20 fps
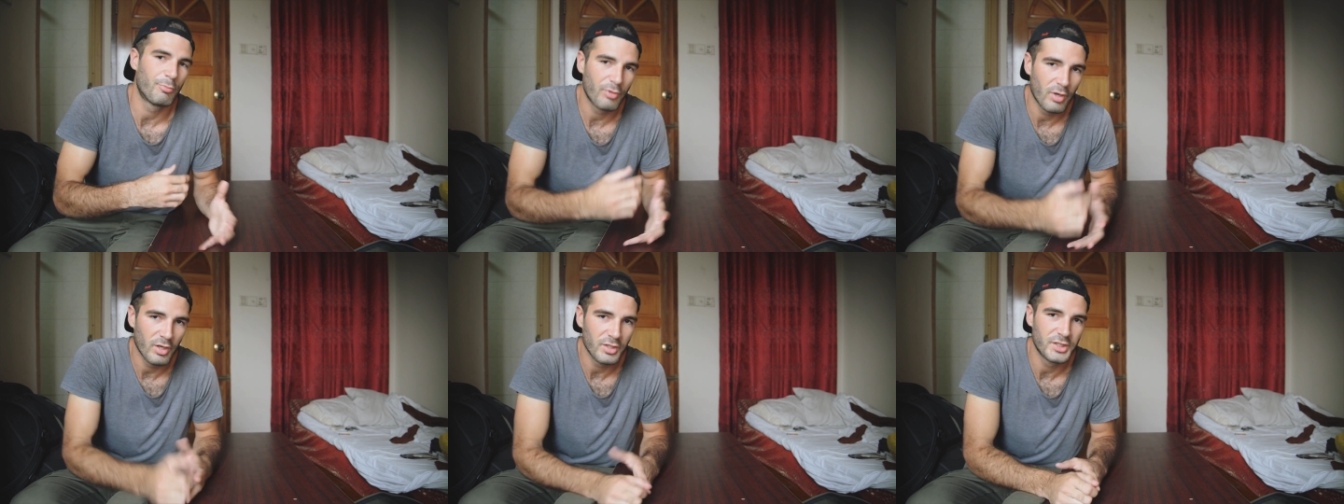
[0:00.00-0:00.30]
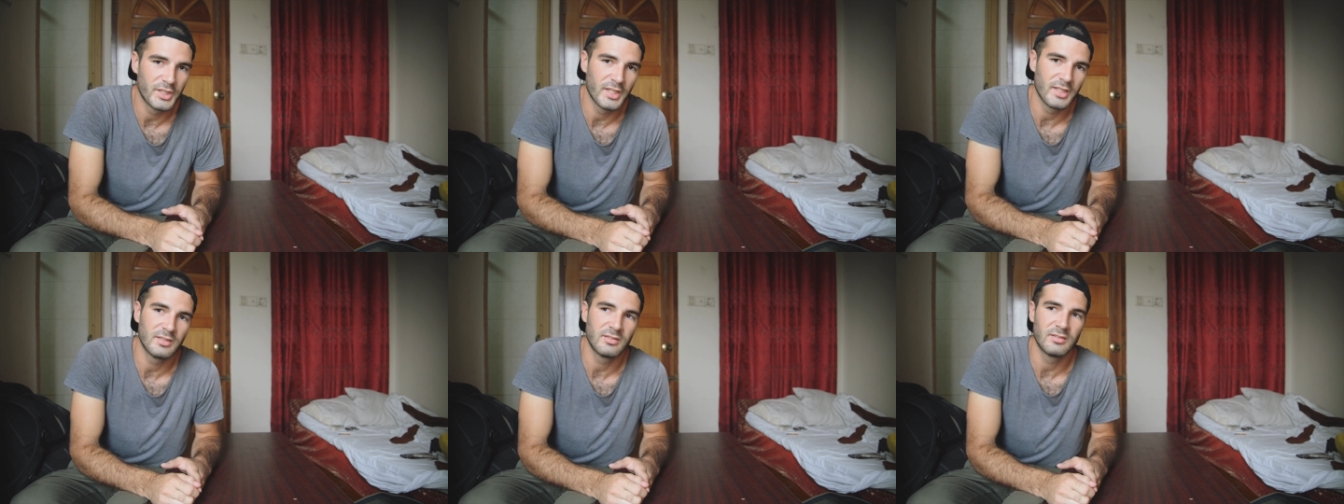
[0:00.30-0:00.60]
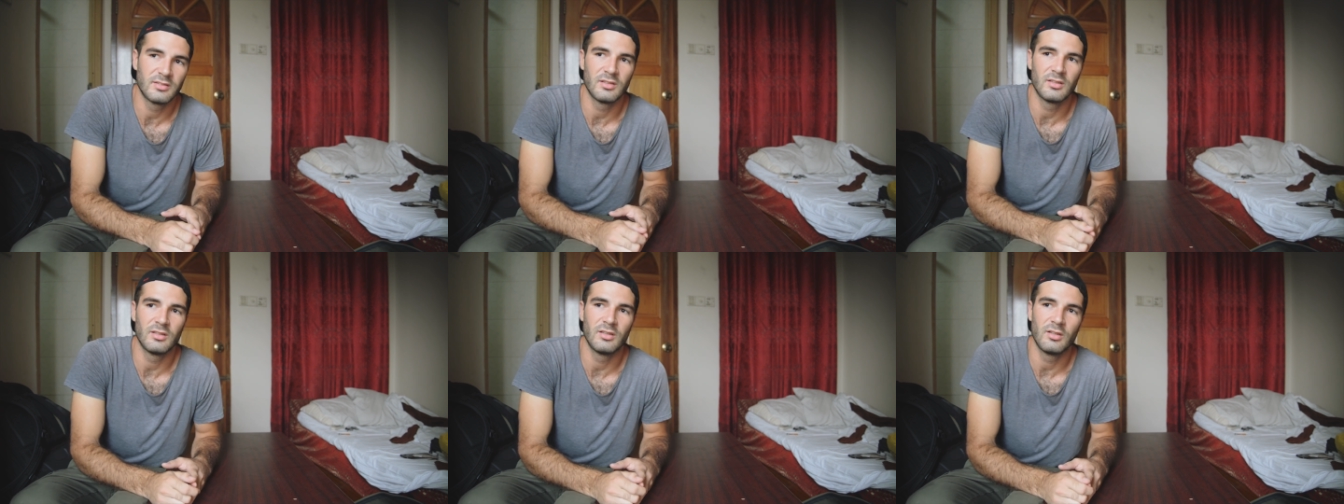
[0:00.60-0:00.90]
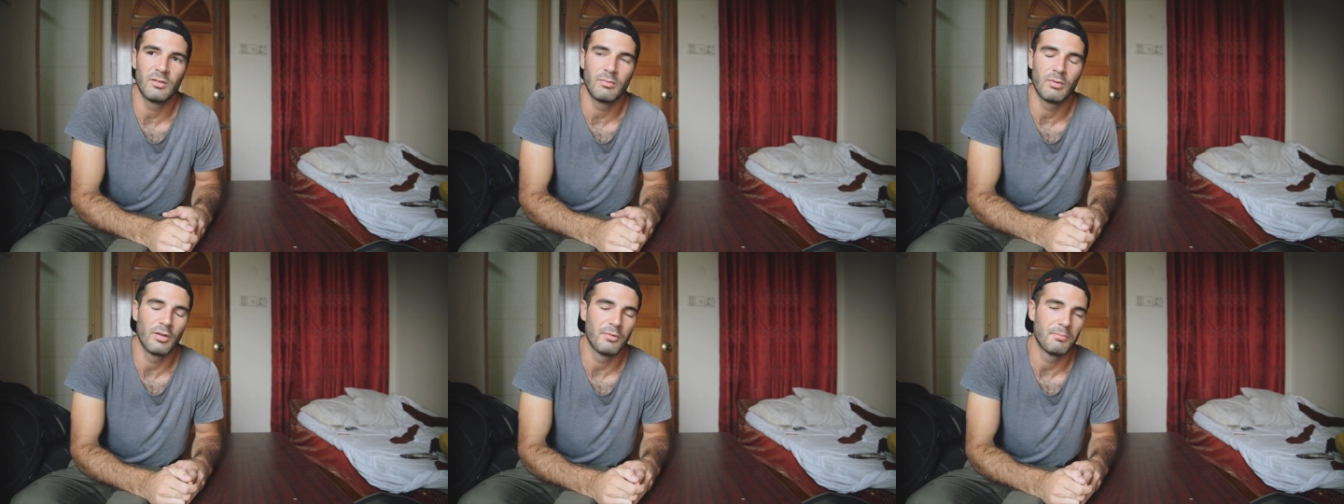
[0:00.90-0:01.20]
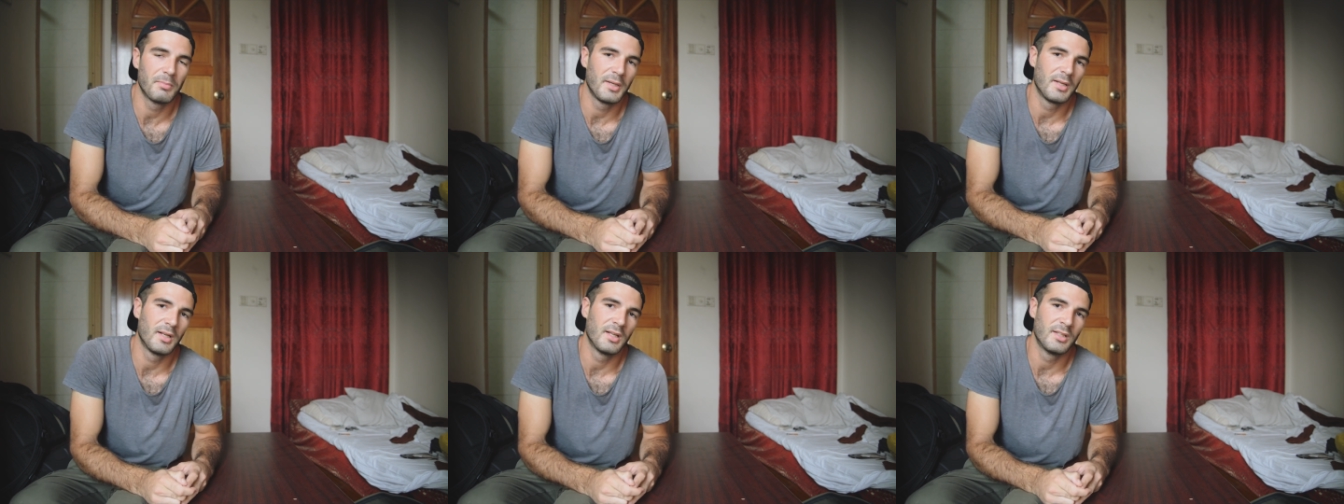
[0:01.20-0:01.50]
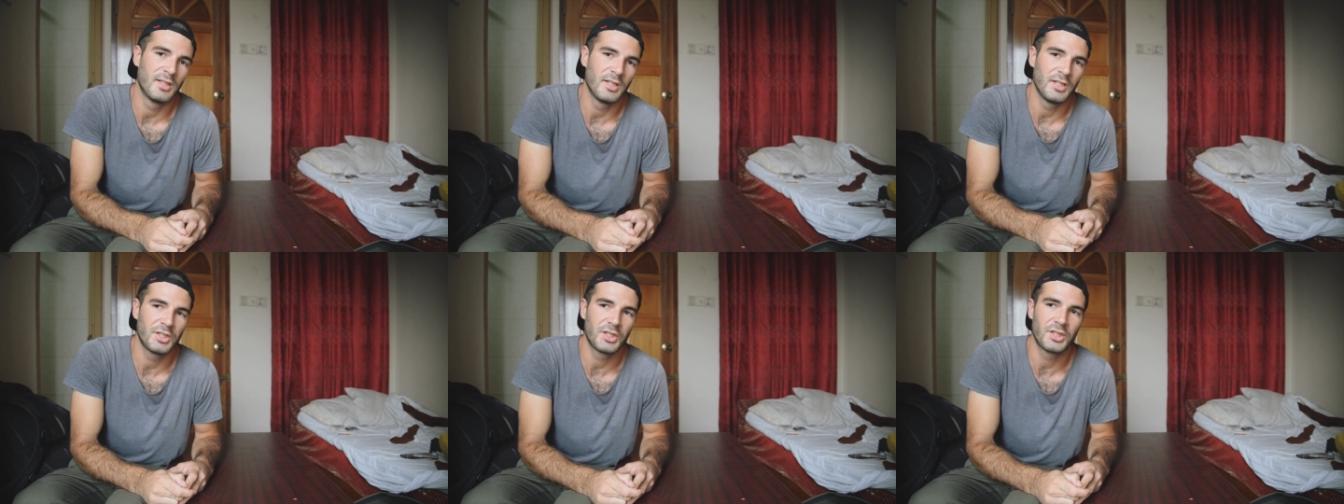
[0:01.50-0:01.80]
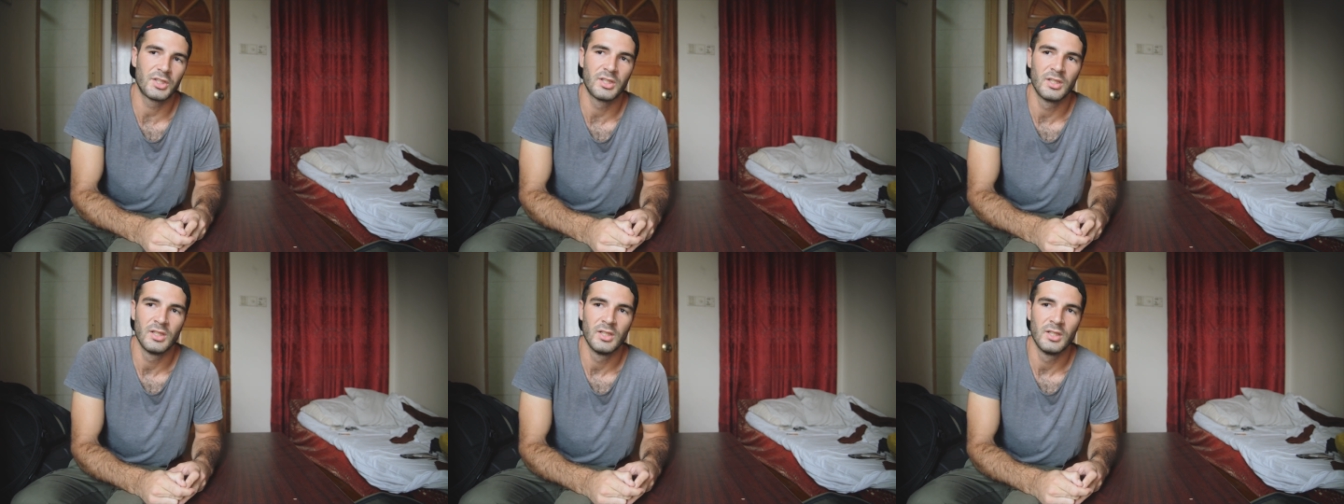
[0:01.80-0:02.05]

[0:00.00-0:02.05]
of projects uh, around Bangladesh